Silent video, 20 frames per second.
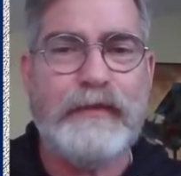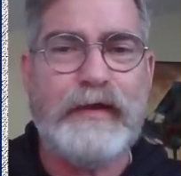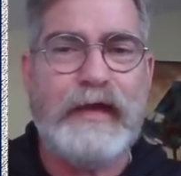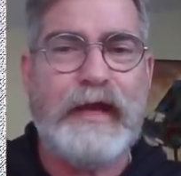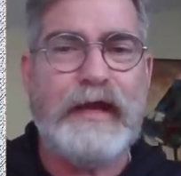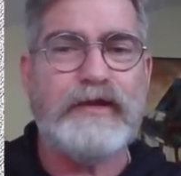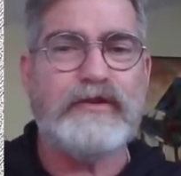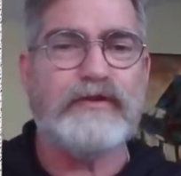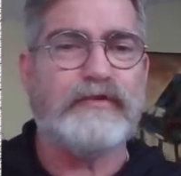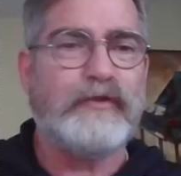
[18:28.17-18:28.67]
The
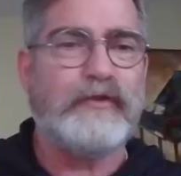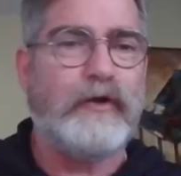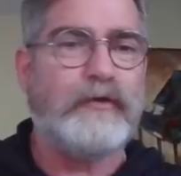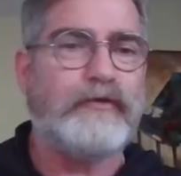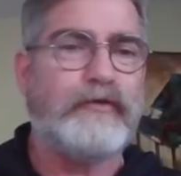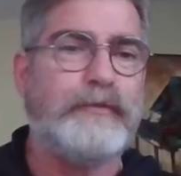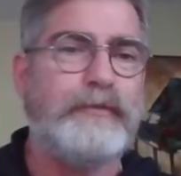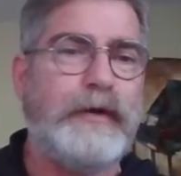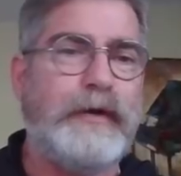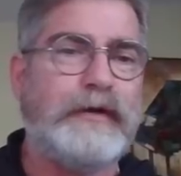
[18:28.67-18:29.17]
ancients
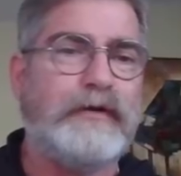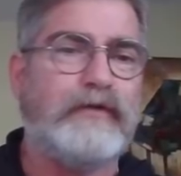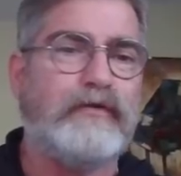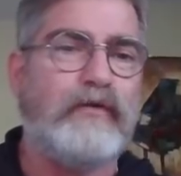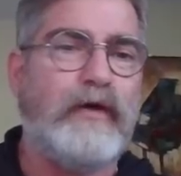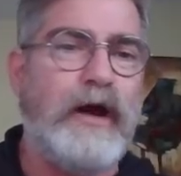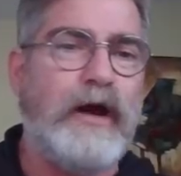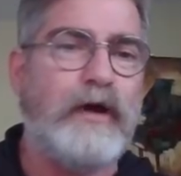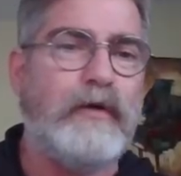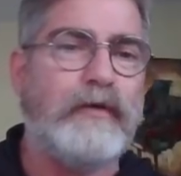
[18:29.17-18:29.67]
also depicted
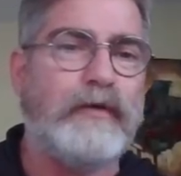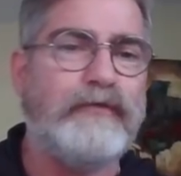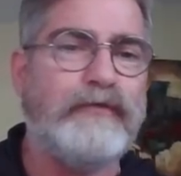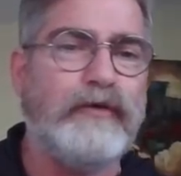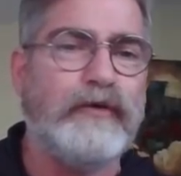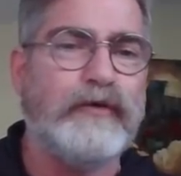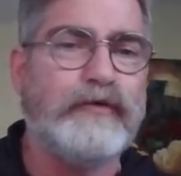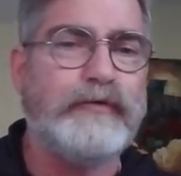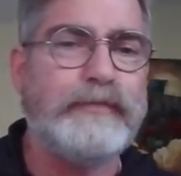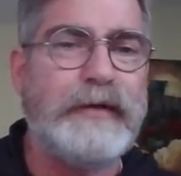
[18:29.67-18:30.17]
Ra with a
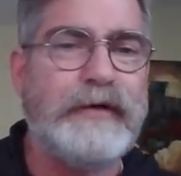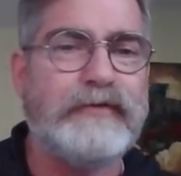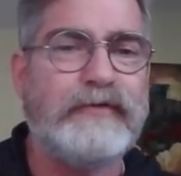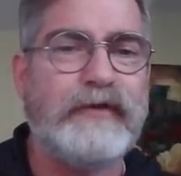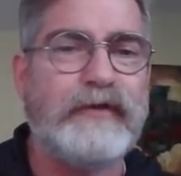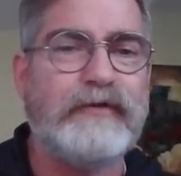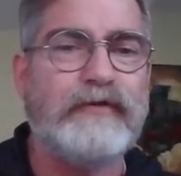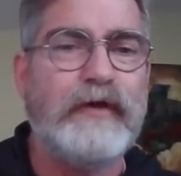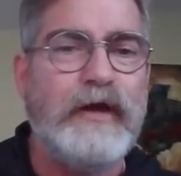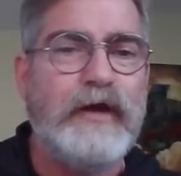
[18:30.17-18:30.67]
full
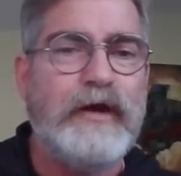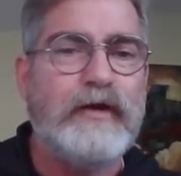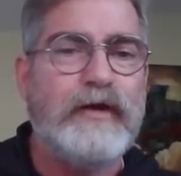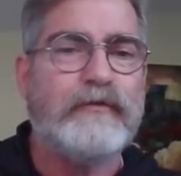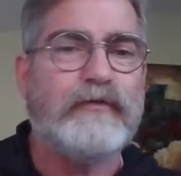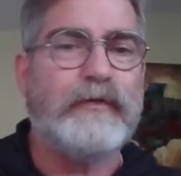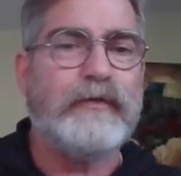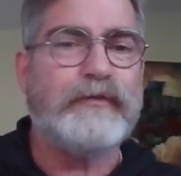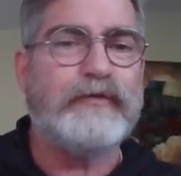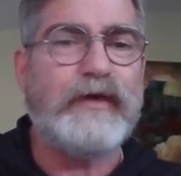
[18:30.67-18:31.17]
species
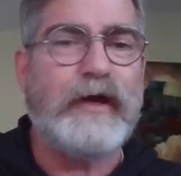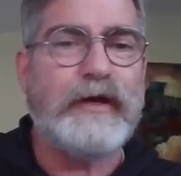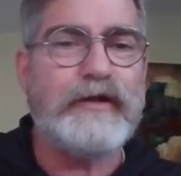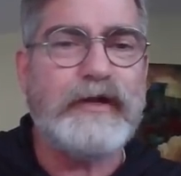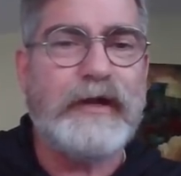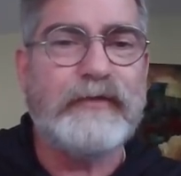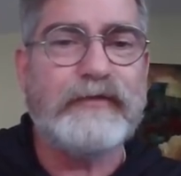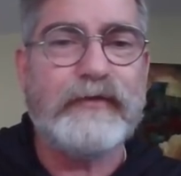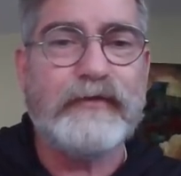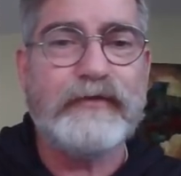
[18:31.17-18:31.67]
from such
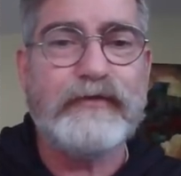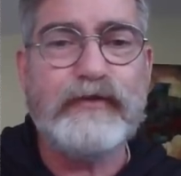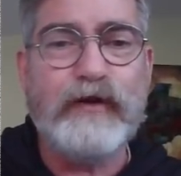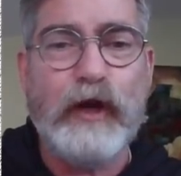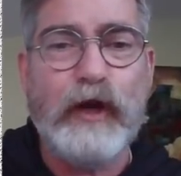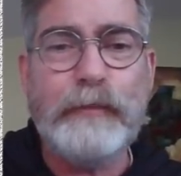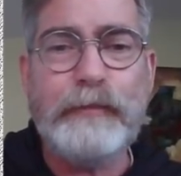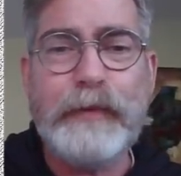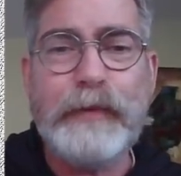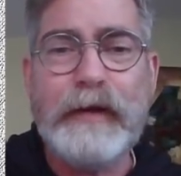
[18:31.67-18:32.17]
as a
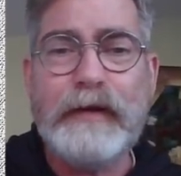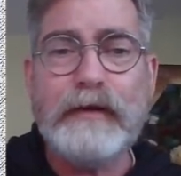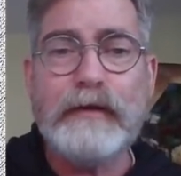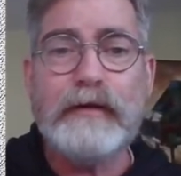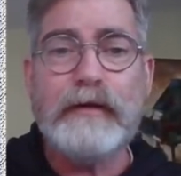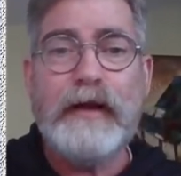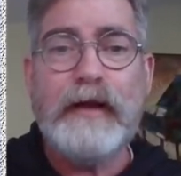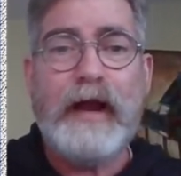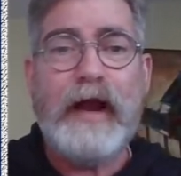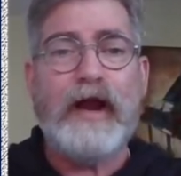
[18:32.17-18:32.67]
serpent,
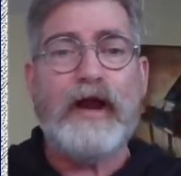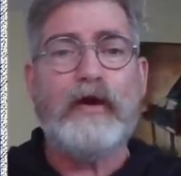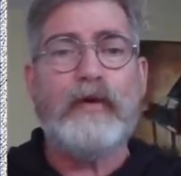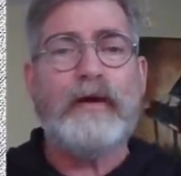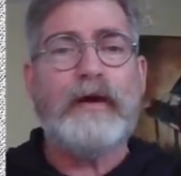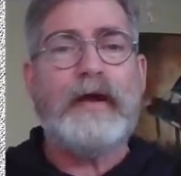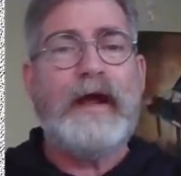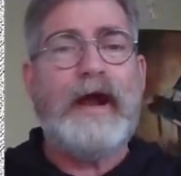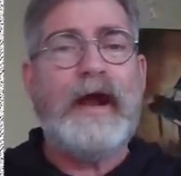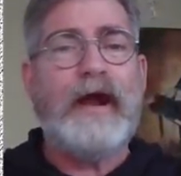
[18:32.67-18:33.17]

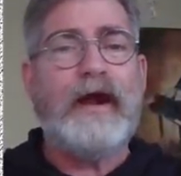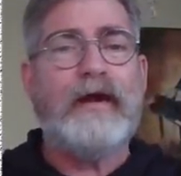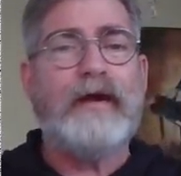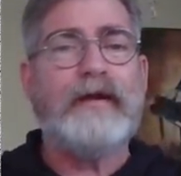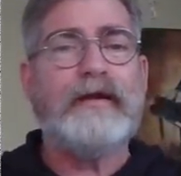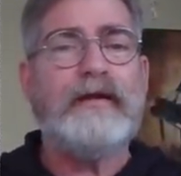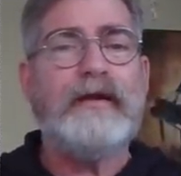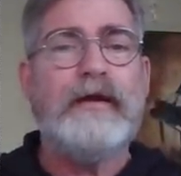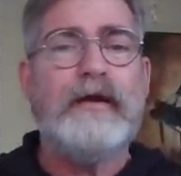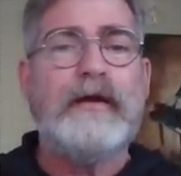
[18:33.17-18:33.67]

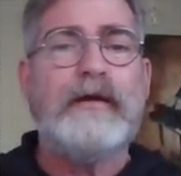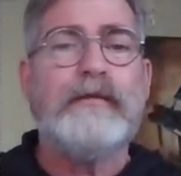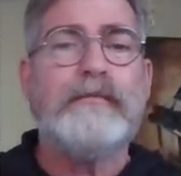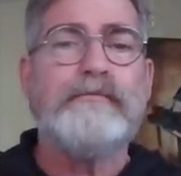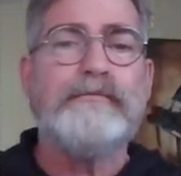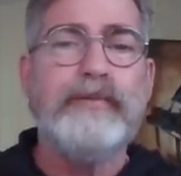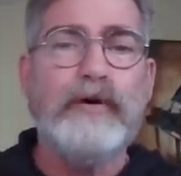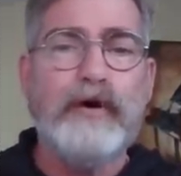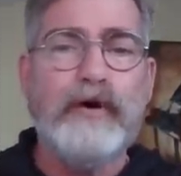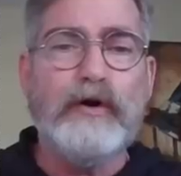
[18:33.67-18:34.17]
heron,
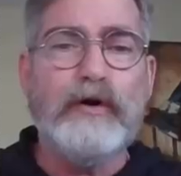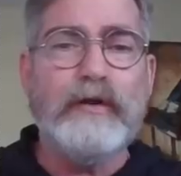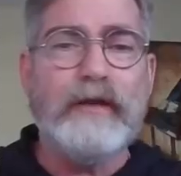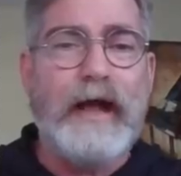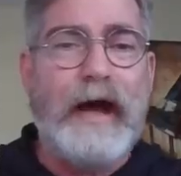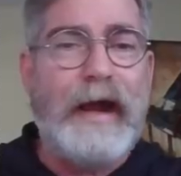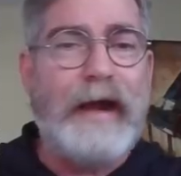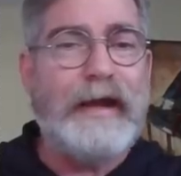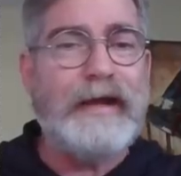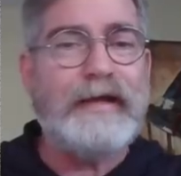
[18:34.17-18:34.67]
bull,
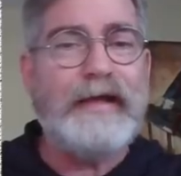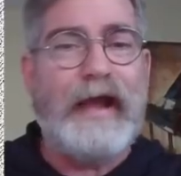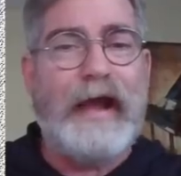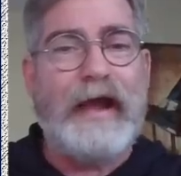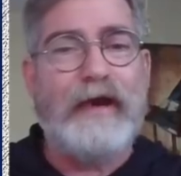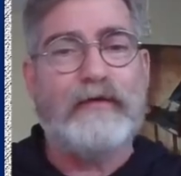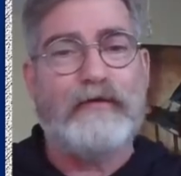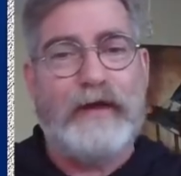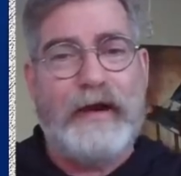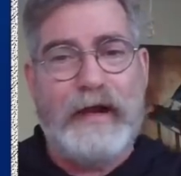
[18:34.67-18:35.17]
lion,
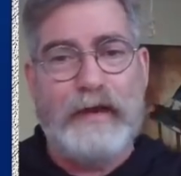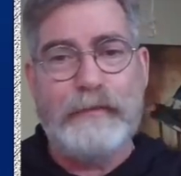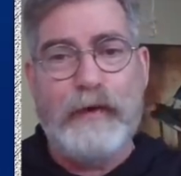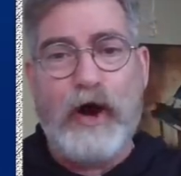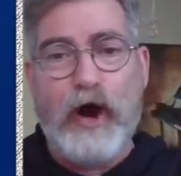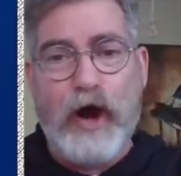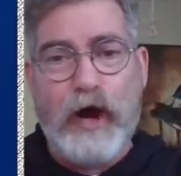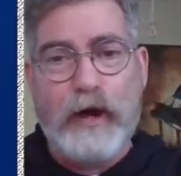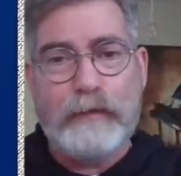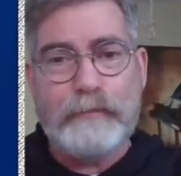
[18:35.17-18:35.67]
cat, ram,
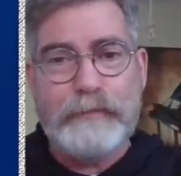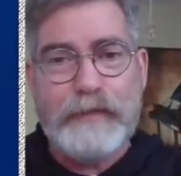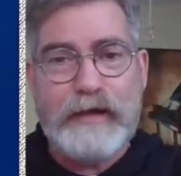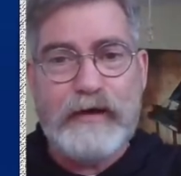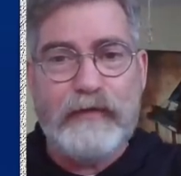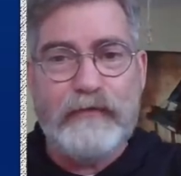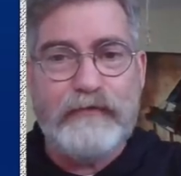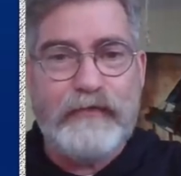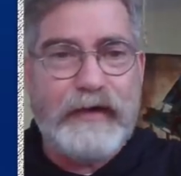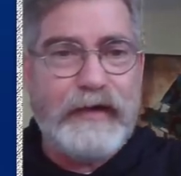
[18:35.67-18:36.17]
hawk,
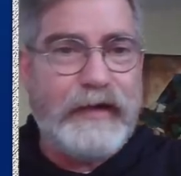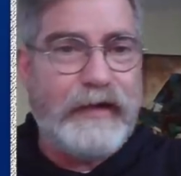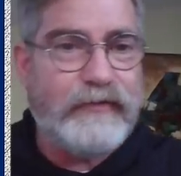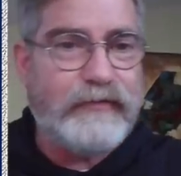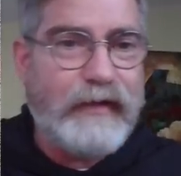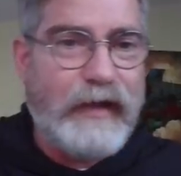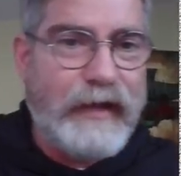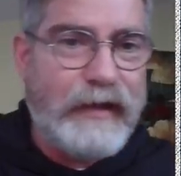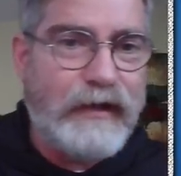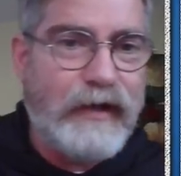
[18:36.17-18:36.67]
beetle,
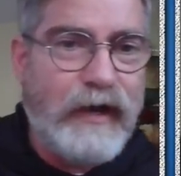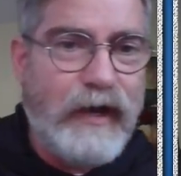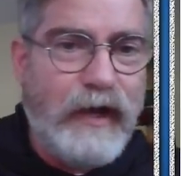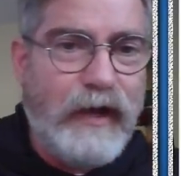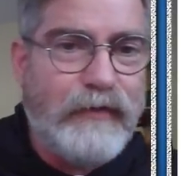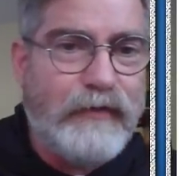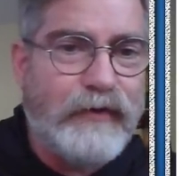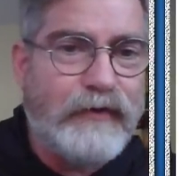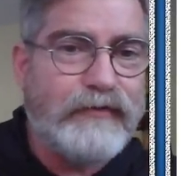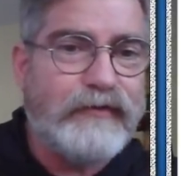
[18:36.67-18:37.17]
phoenix, and
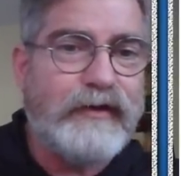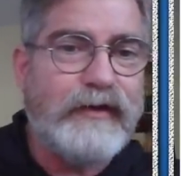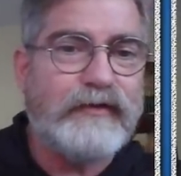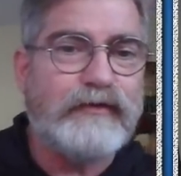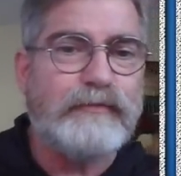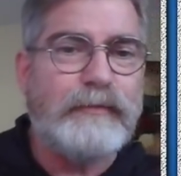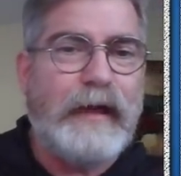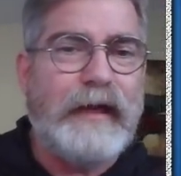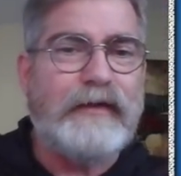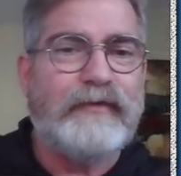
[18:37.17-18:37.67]
others.
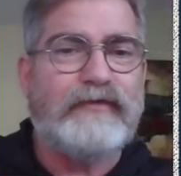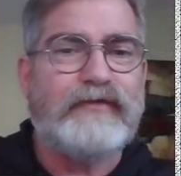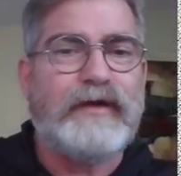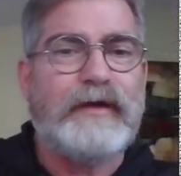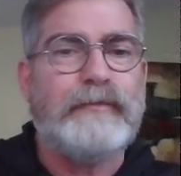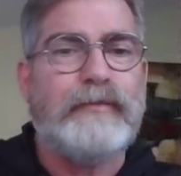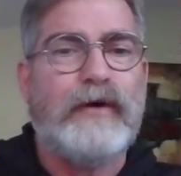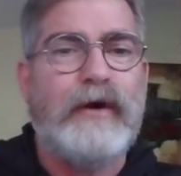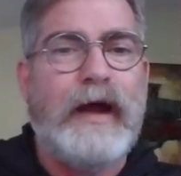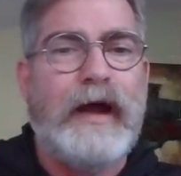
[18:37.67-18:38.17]
His main
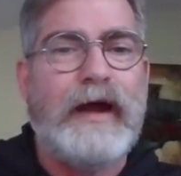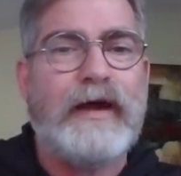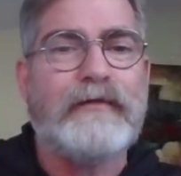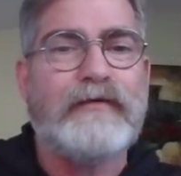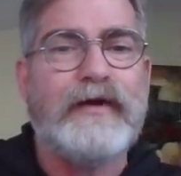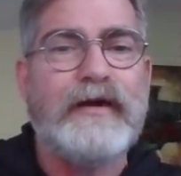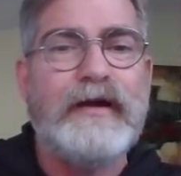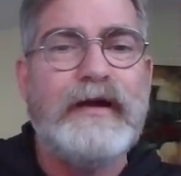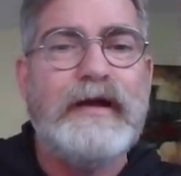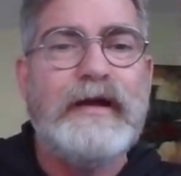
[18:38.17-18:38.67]
symbol,
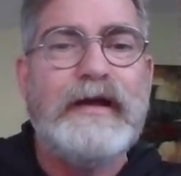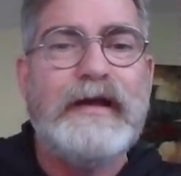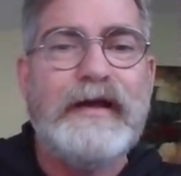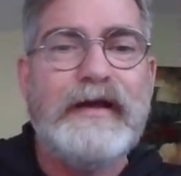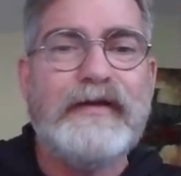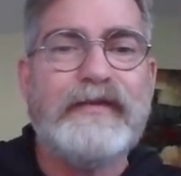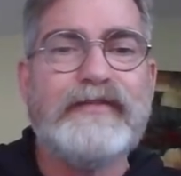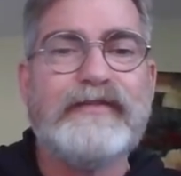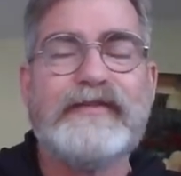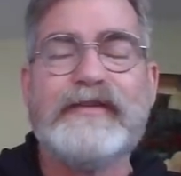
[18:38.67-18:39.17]
however,
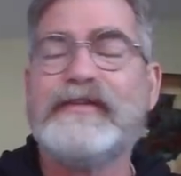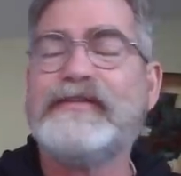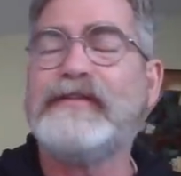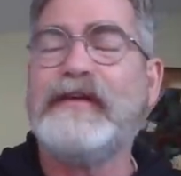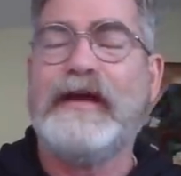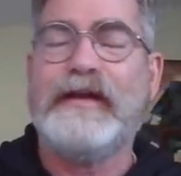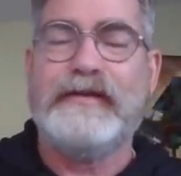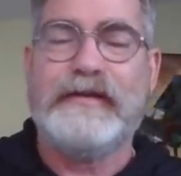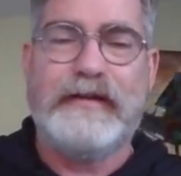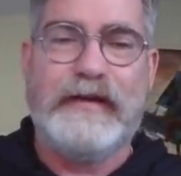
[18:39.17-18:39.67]
is the
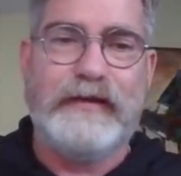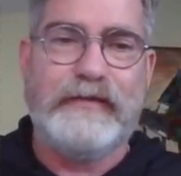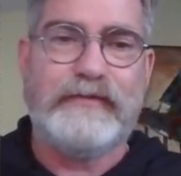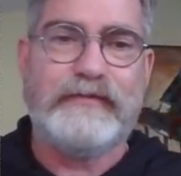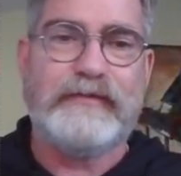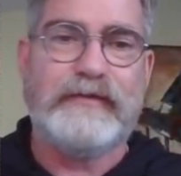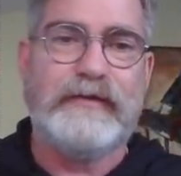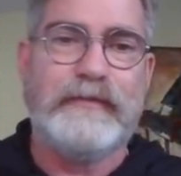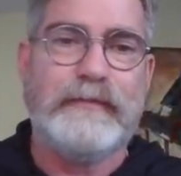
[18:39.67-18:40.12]
sun disk.